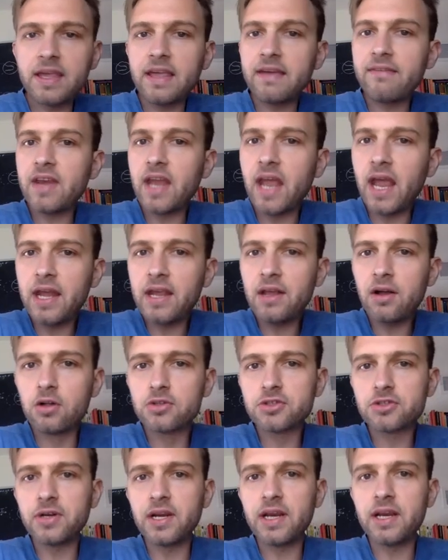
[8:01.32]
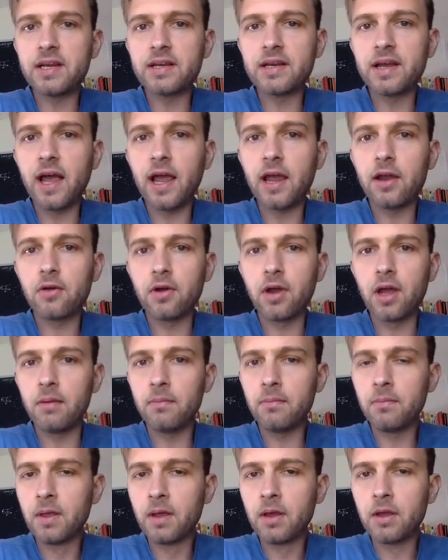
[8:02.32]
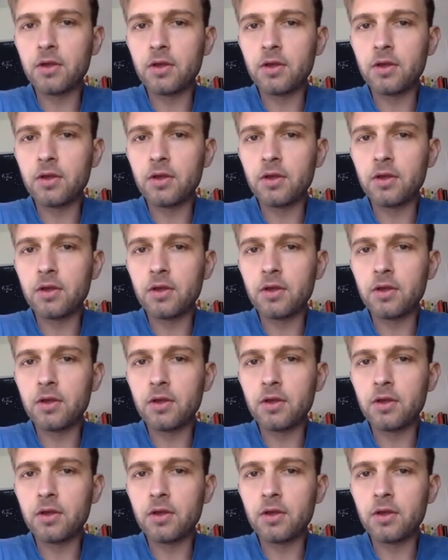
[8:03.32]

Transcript: given any alternating diagram,